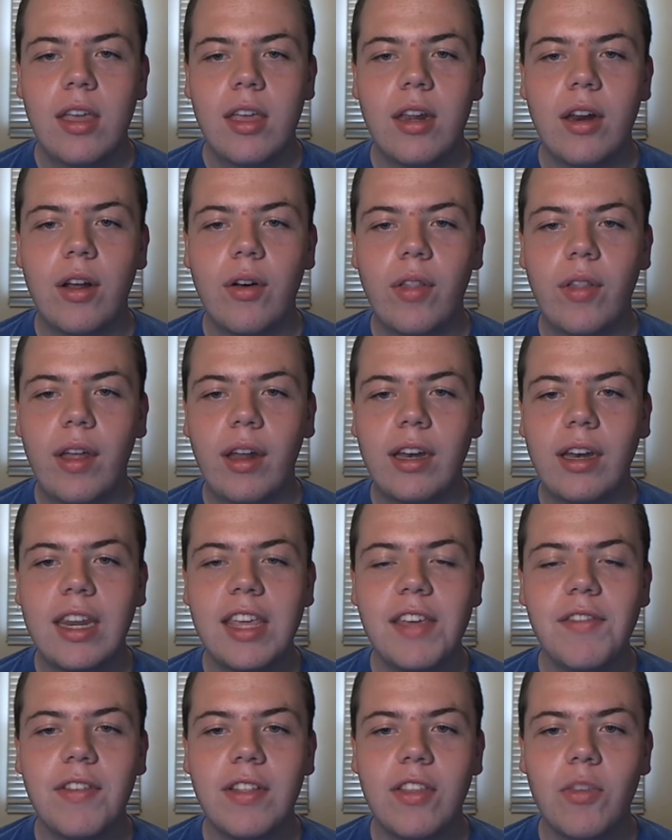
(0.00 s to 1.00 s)
You know, that
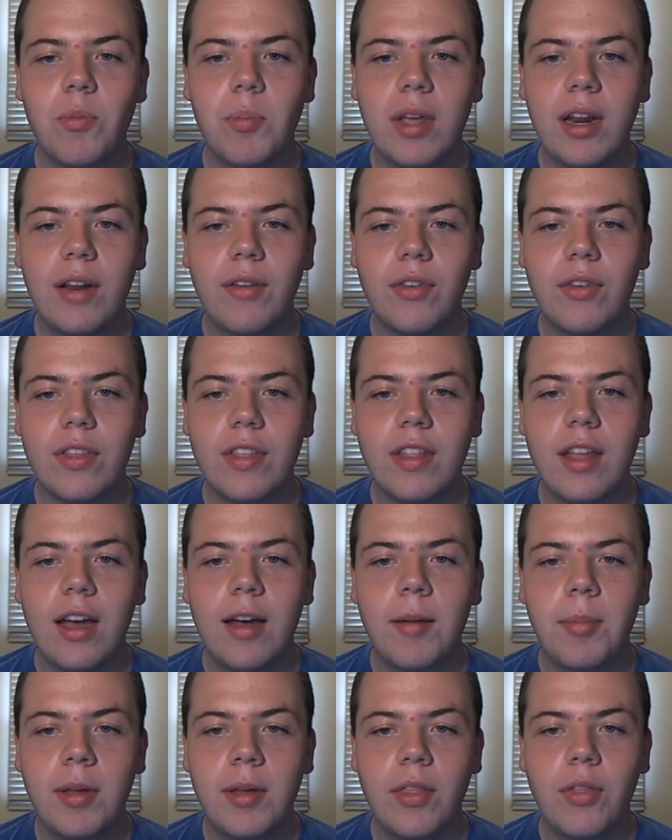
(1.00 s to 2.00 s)
defense is being able to
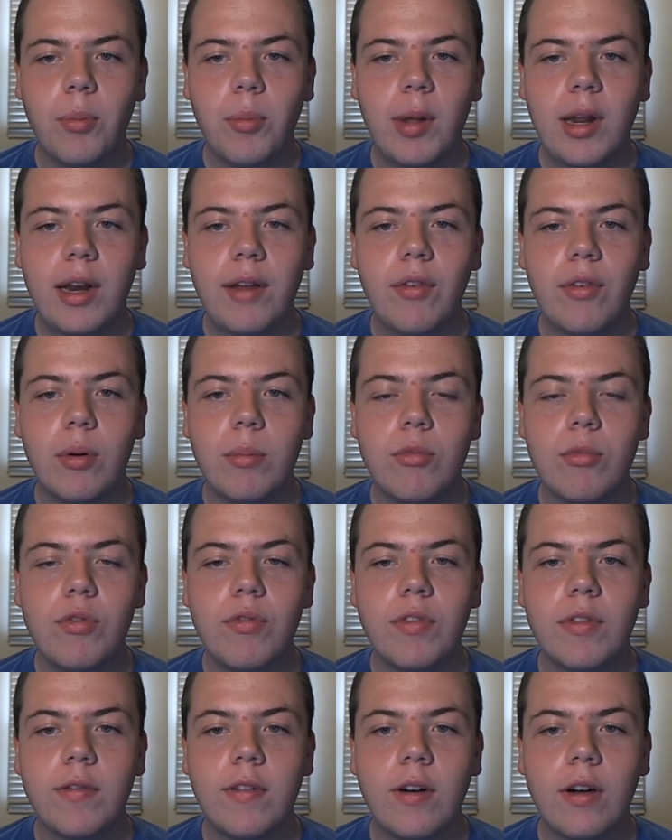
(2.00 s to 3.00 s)
stop it. They're being able to move
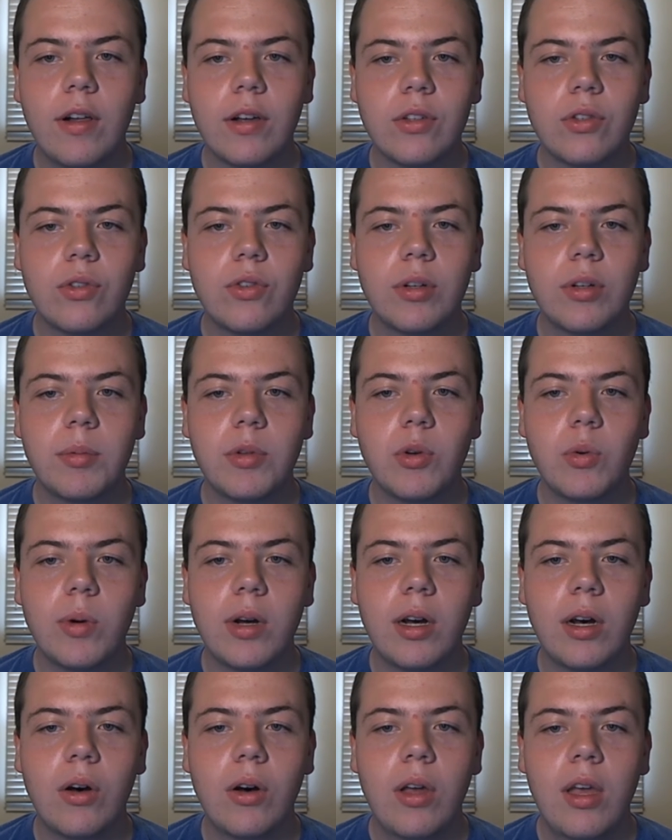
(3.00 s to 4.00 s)
the ball extremely
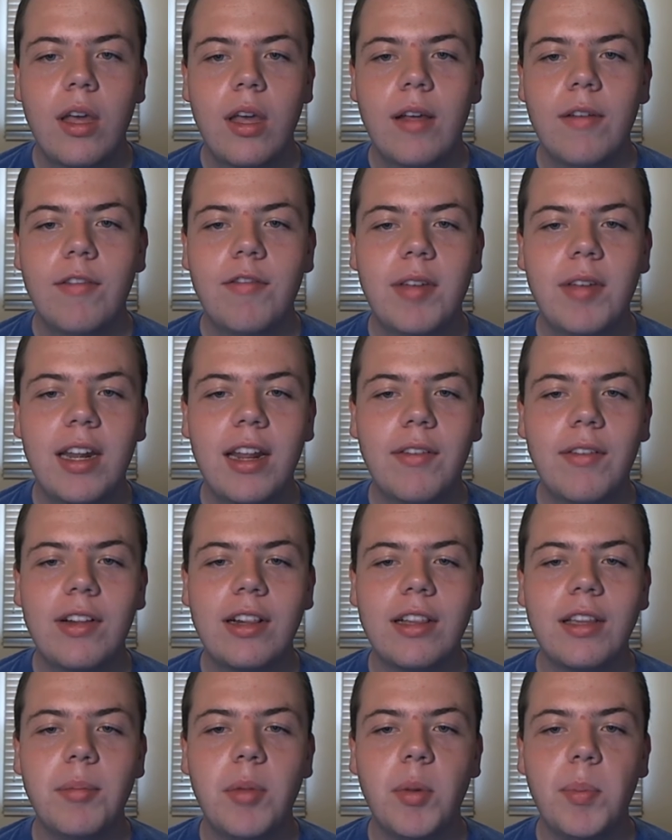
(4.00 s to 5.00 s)
well. Being able to
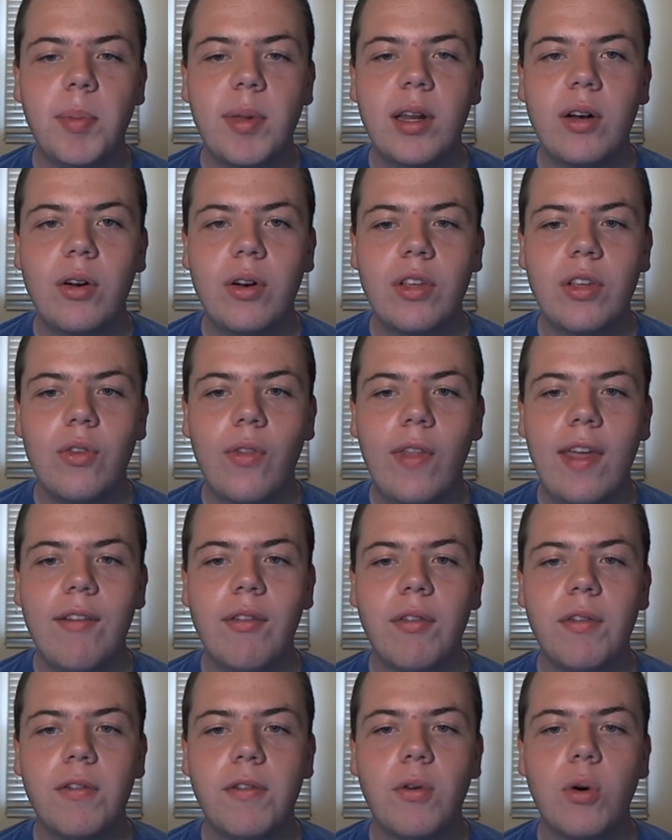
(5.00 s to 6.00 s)
limit penalties, only
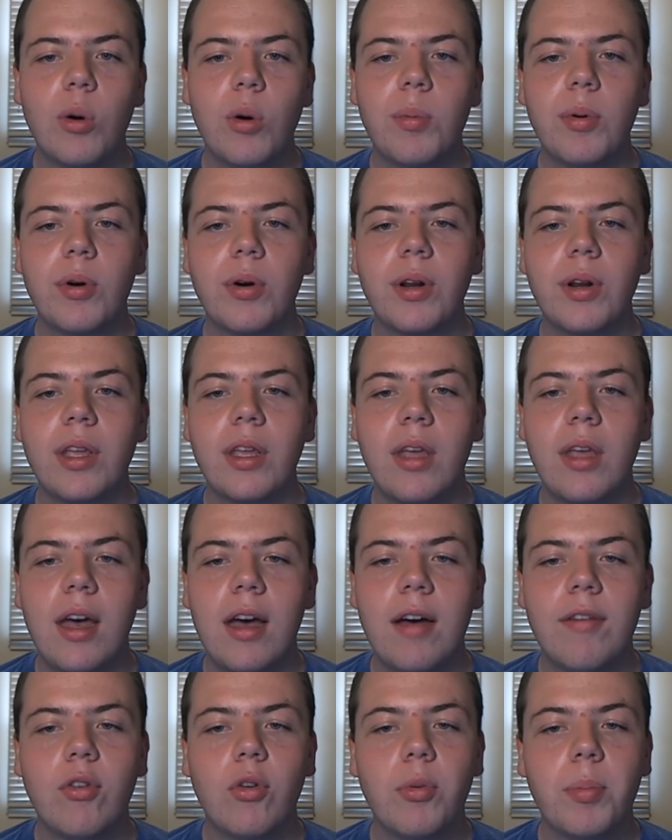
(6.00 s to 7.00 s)
having four
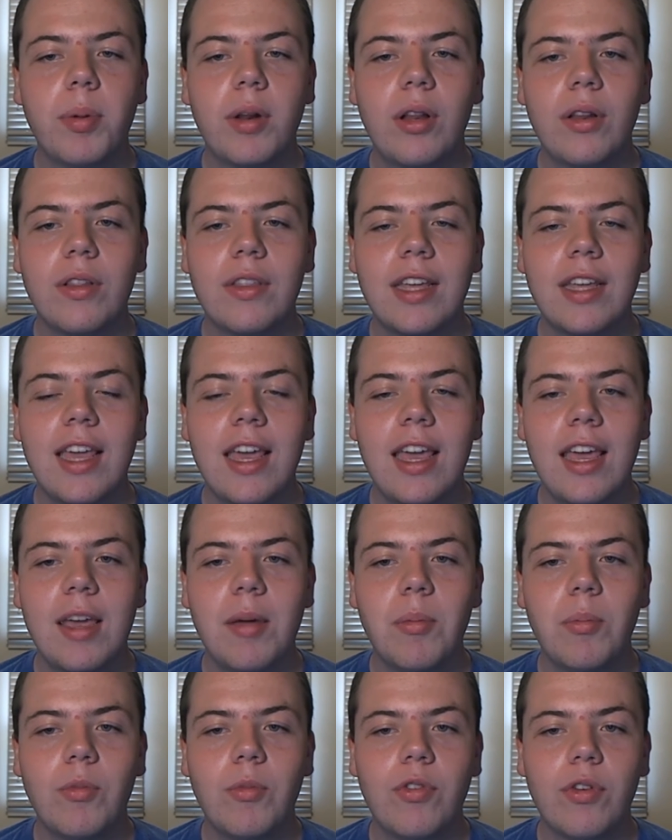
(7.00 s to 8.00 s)
penalties a
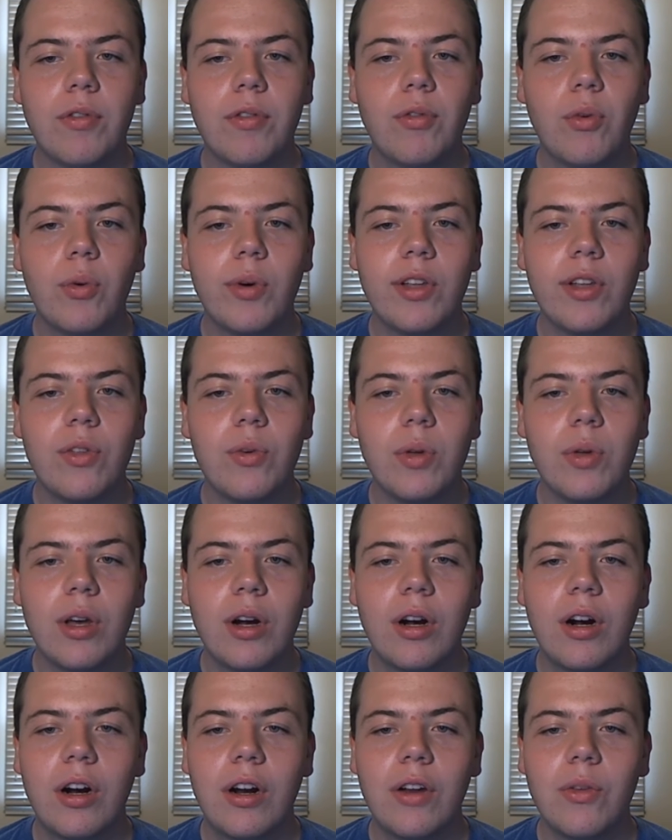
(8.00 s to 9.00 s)
game for 42
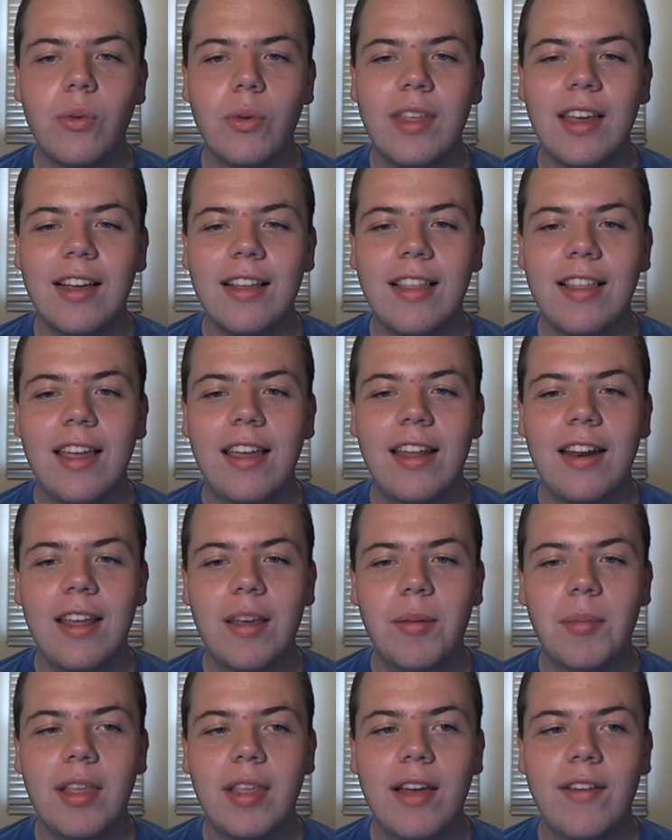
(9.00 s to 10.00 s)
yards. Well, Texas
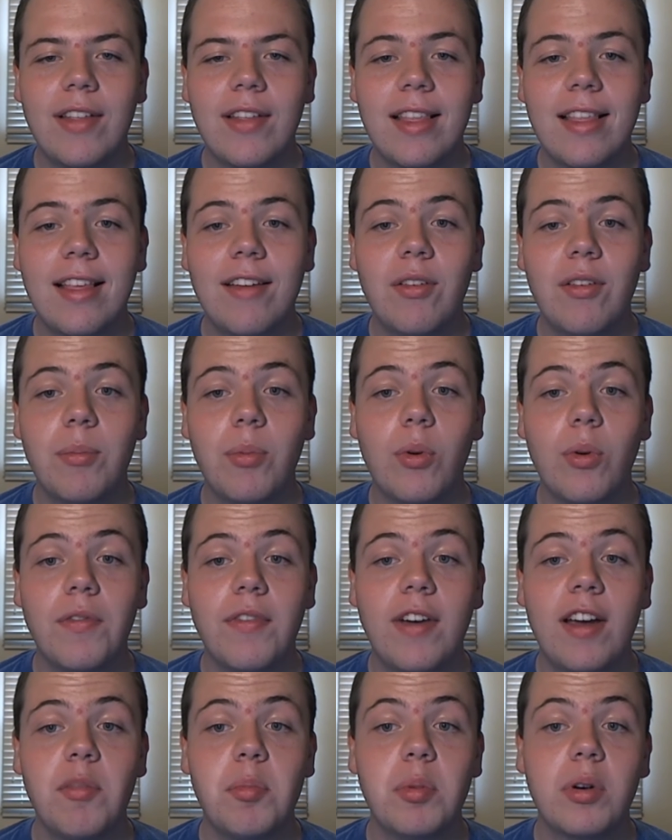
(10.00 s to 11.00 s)
A&M is having
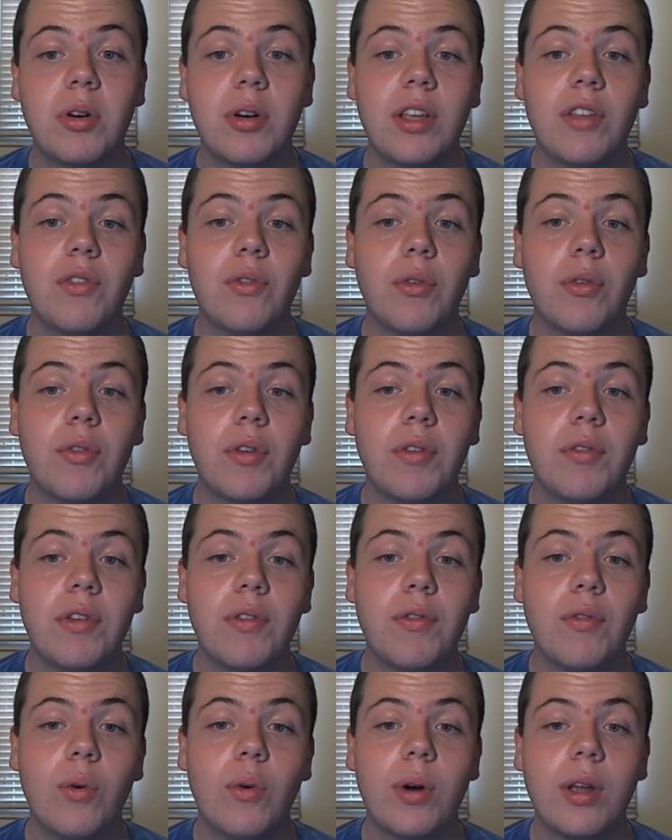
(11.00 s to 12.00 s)
7.5 penalties for
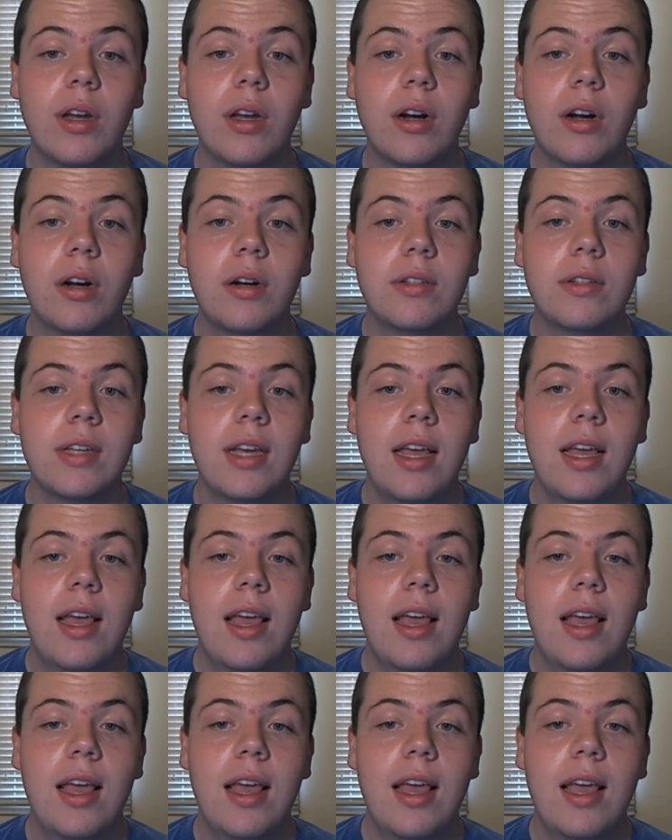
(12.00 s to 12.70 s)
54 yards.